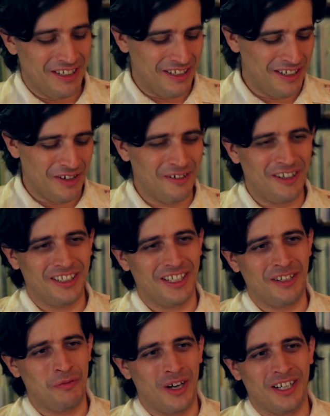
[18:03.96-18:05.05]
You, don't
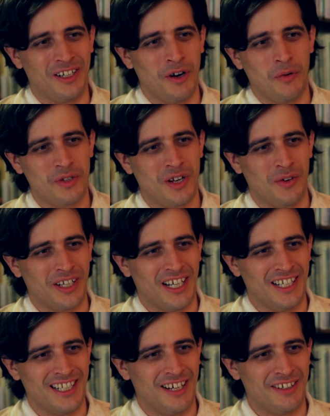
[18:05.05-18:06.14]
really want to know what's going
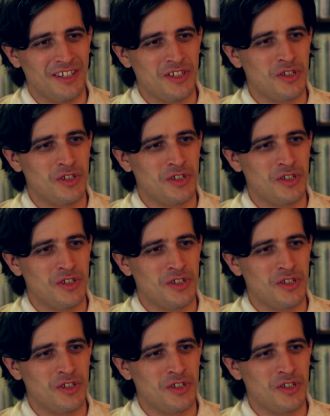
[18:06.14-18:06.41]
on down in